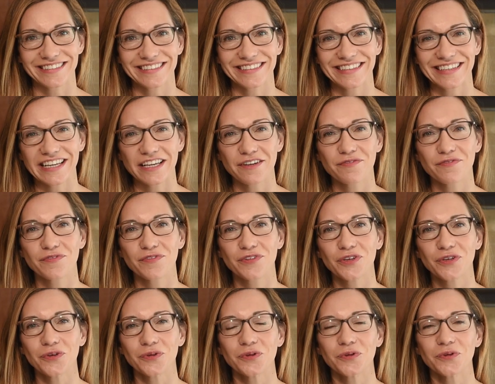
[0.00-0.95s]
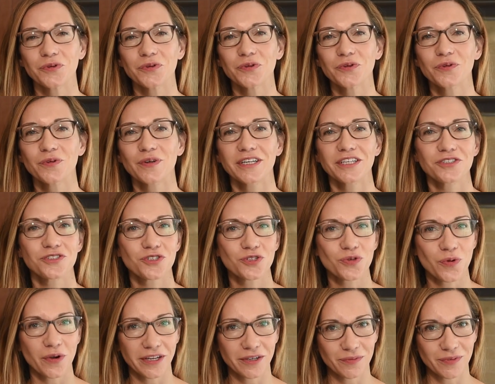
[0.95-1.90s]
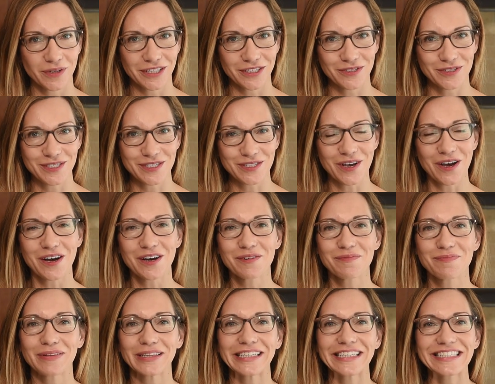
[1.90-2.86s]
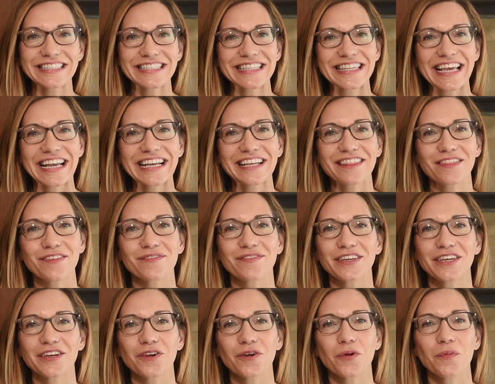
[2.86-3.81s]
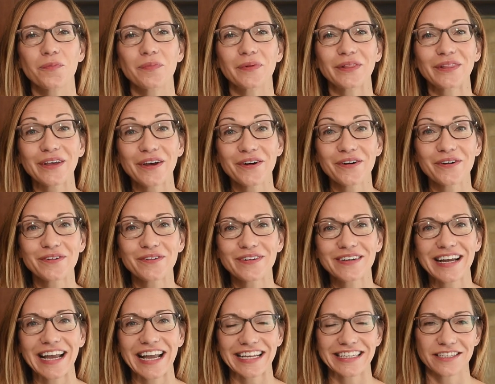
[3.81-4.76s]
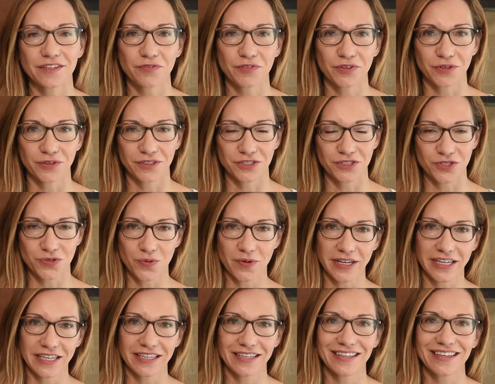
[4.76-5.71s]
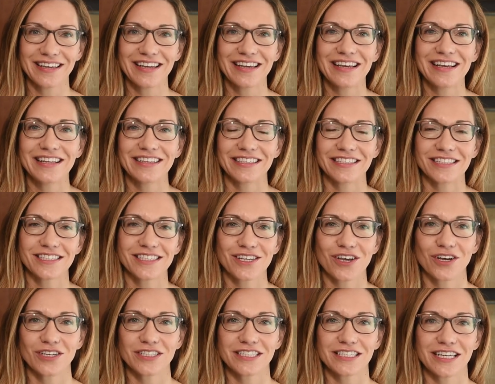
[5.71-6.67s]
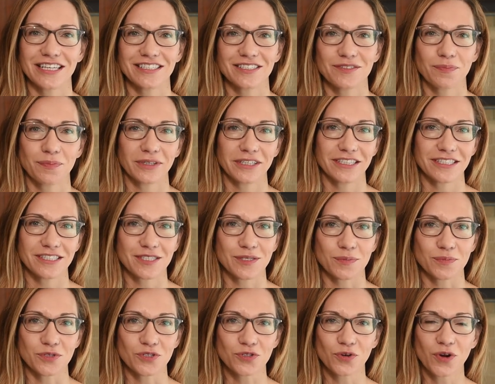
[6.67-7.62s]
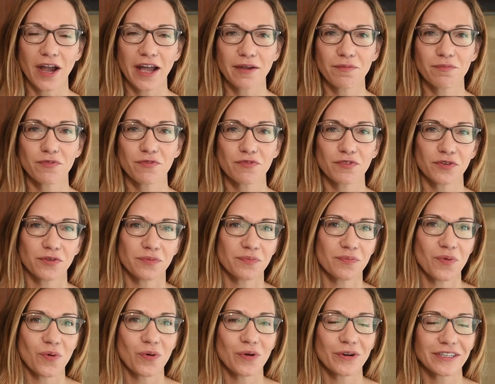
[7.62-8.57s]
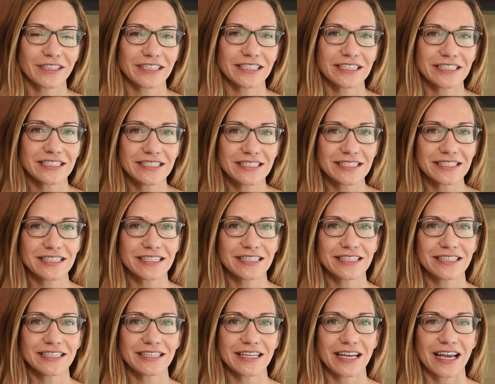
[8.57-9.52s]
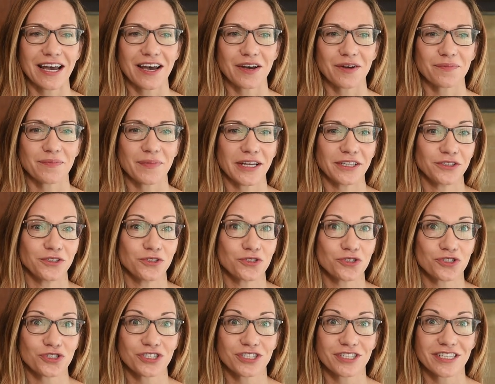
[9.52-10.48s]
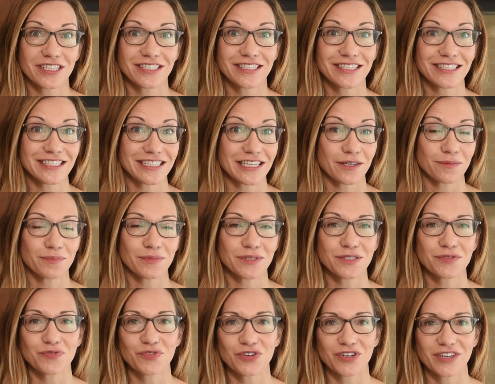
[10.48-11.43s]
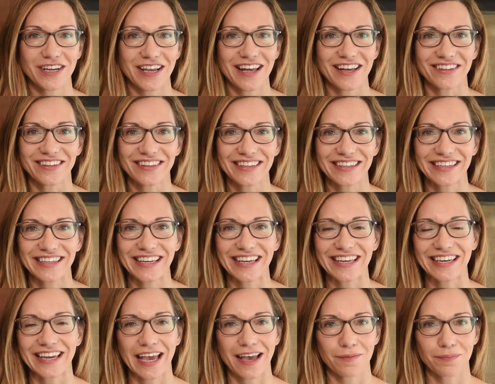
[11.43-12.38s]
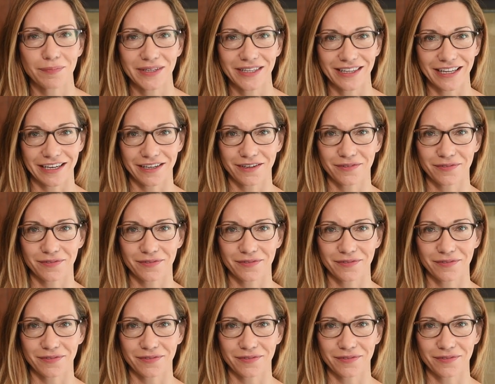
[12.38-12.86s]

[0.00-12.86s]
If you enjoyed what you saw, please like the video below. And if you're enjoying this content, please subscribe for more easy and nutritious tips for a healthy and happy life.